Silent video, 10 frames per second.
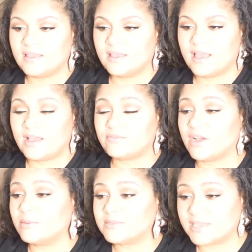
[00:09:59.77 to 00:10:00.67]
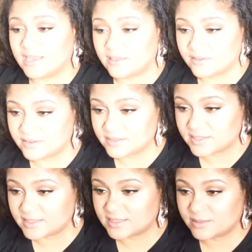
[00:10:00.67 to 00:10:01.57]
have come together
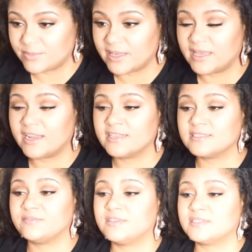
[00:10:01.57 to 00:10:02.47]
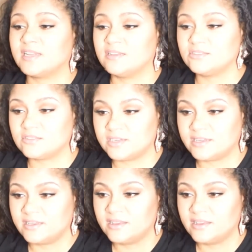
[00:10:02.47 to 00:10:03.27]
since the beginnings of this country